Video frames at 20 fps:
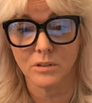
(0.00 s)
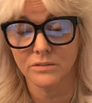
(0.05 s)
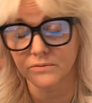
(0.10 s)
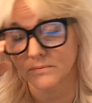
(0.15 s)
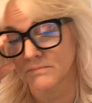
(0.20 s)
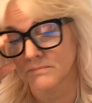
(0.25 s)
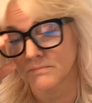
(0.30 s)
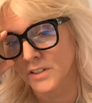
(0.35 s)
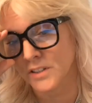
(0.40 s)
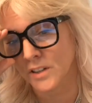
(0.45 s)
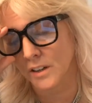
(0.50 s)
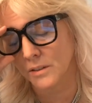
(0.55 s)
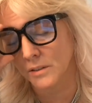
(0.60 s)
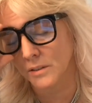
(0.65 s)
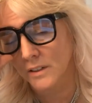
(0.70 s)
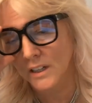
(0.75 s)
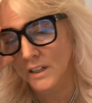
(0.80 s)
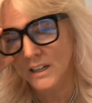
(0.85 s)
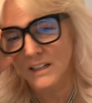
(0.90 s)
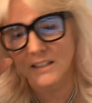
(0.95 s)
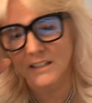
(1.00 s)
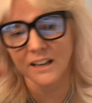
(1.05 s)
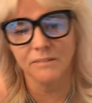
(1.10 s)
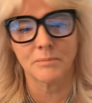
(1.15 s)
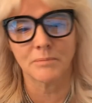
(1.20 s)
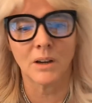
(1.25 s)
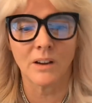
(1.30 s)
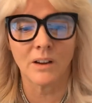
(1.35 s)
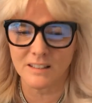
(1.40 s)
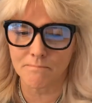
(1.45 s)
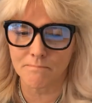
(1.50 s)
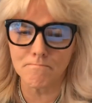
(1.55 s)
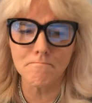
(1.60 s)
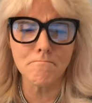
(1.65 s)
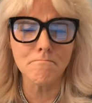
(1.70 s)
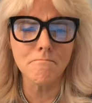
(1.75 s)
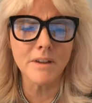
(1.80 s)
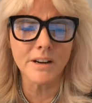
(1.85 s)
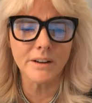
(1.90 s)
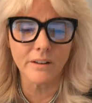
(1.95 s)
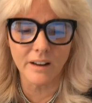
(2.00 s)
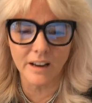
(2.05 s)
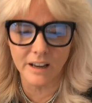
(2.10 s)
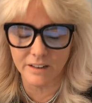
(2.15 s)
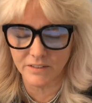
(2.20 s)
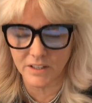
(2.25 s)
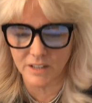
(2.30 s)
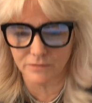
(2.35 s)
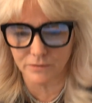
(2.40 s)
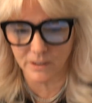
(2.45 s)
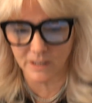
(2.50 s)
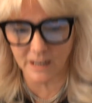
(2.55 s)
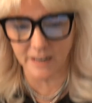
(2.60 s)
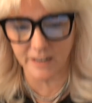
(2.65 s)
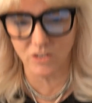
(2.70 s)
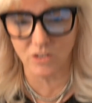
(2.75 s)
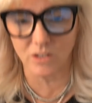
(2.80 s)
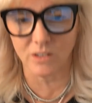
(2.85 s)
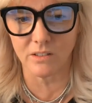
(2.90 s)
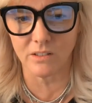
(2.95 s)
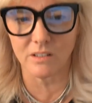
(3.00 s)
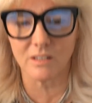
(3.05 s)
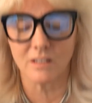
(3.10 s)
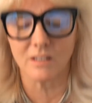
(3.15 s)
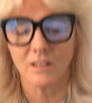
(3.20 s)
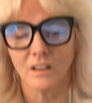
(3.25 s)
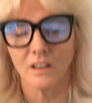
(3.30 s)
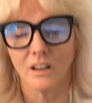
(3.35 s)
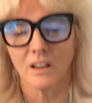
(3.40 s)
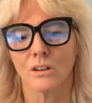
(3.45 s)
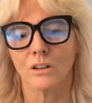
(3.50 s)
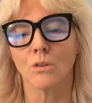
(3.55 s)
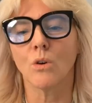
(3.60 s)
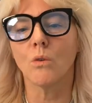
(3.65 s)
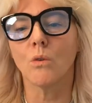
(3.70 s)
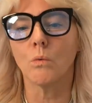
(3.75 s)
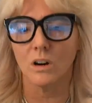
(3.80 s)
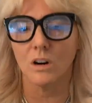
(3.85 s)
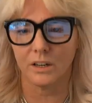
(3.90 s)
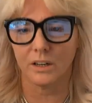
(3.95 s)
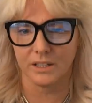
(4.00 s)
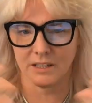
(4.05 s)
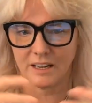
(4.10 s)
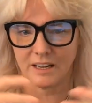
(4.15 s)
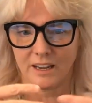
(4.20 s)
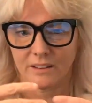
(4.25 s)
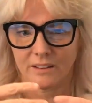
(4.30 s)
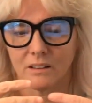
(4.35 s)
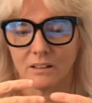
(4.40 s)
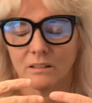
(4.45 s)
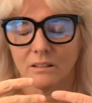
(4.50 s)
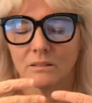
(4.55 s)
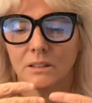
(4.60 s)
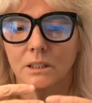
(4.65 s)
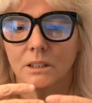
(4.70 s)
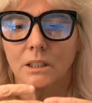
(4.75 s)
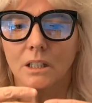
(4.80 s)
of. So Zavmo has myriad of different agents that all work together.